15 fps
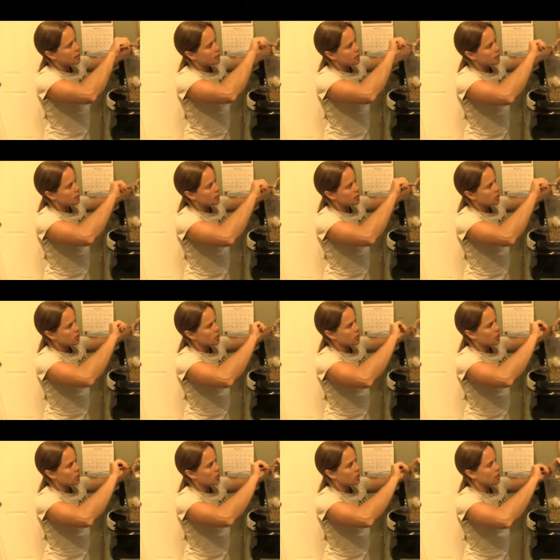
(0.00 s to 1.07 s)
sesame
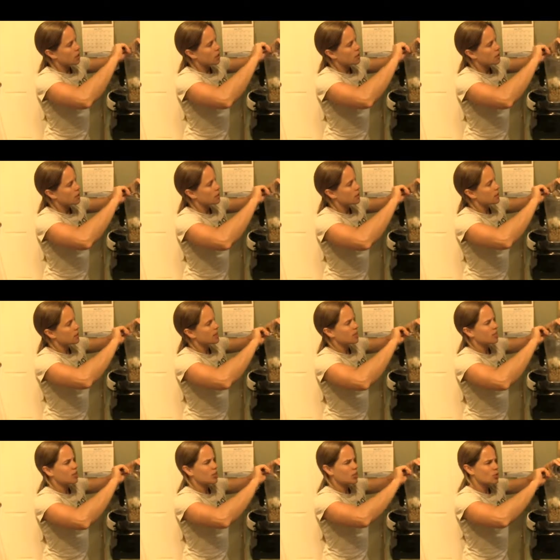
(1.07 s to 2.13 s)
seeds,
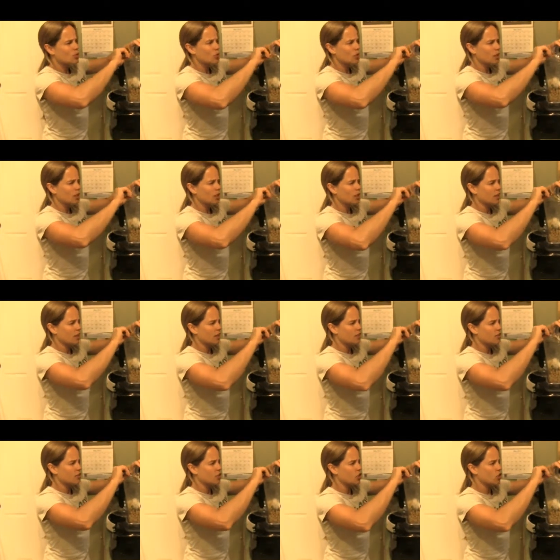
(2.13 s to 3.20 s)
it just really
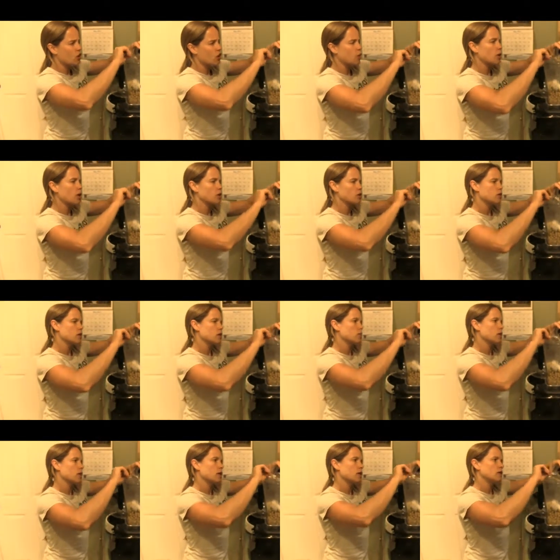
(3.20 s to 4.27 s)
gives your garbanzo
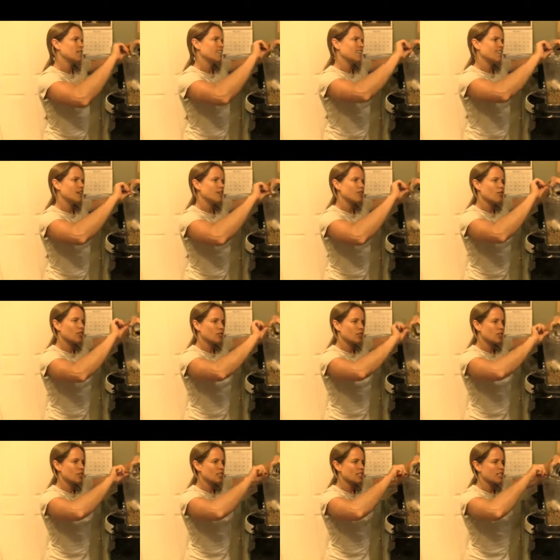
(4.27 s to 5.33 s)
beans
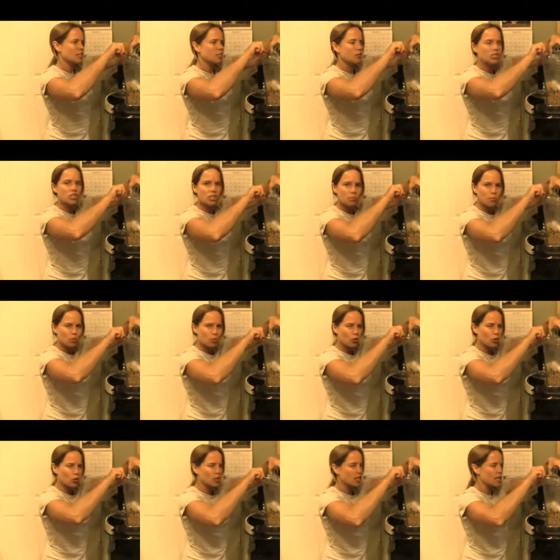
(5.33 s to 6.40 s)
just a much smoother
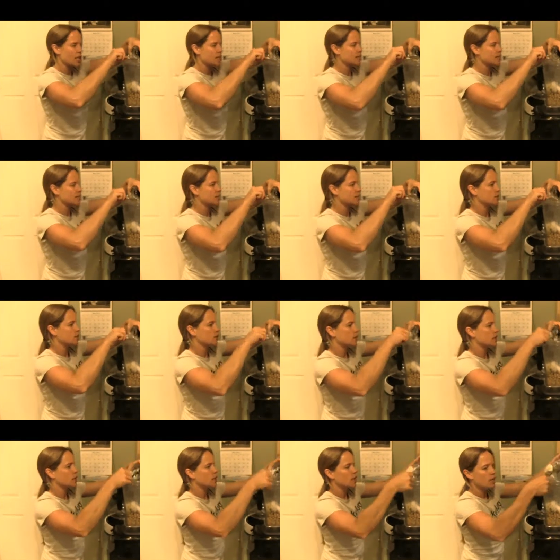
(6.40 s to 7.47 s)
taste to
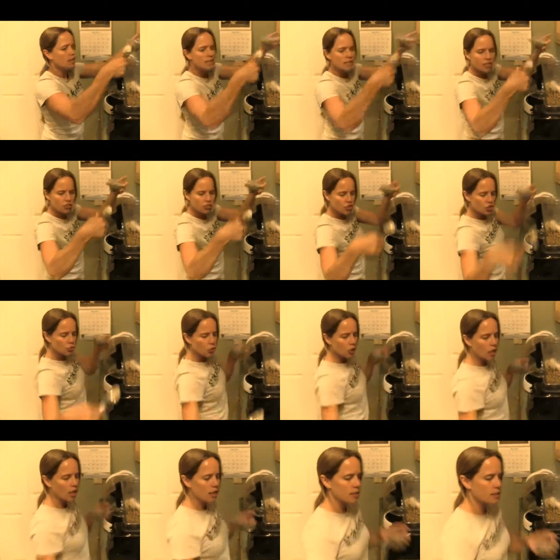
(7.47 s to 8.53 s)
it,
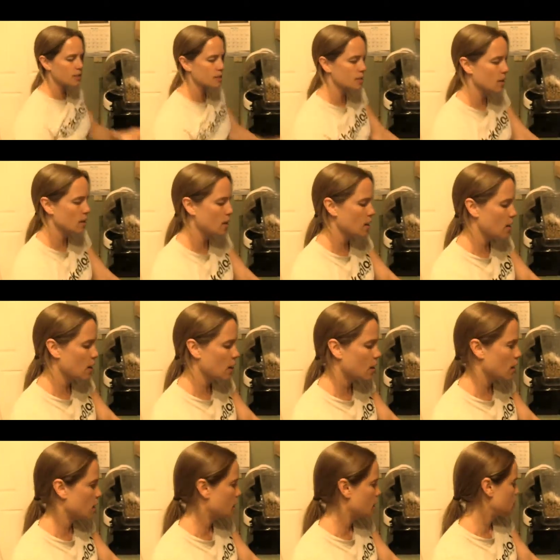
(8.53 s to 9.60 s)
texture-wise,
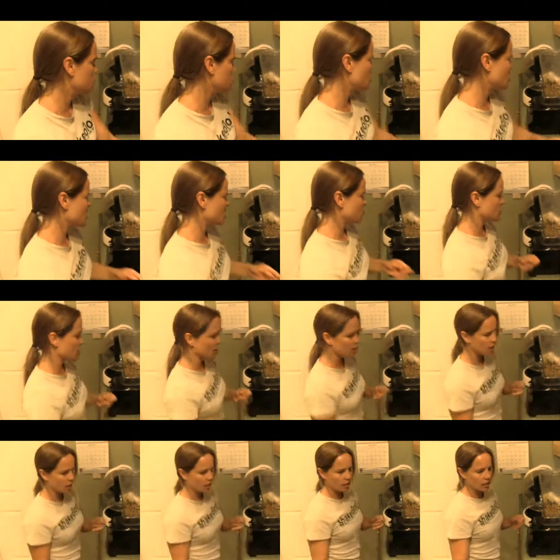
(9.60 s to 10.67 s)
which is really
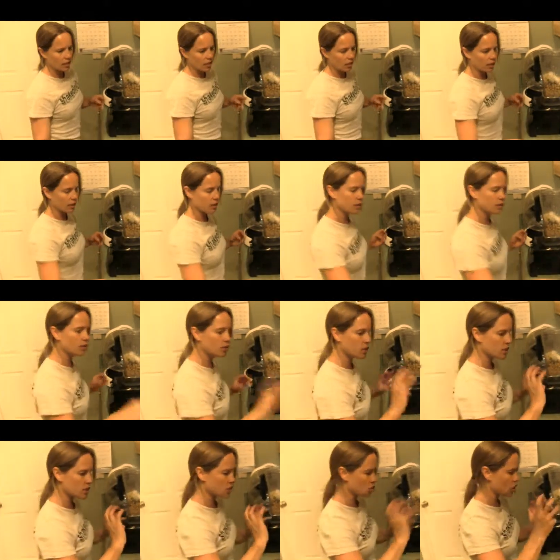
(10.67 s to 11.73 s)
neat how it
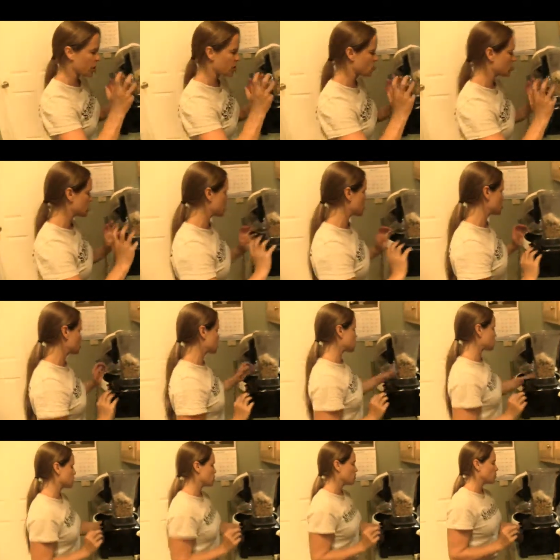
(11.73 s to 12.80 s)
just changes it
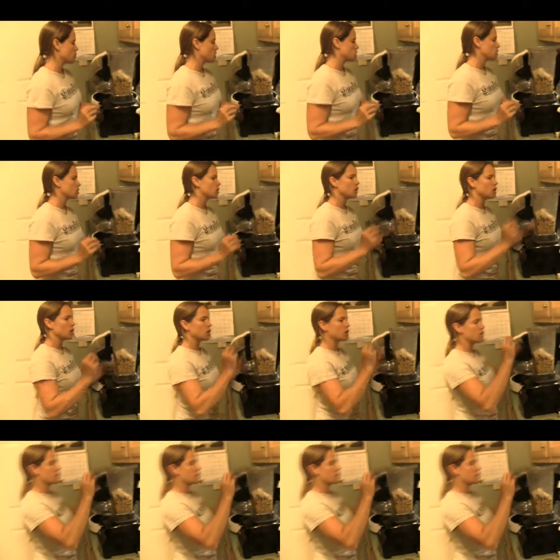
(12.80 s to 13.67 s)
just a little bit, and it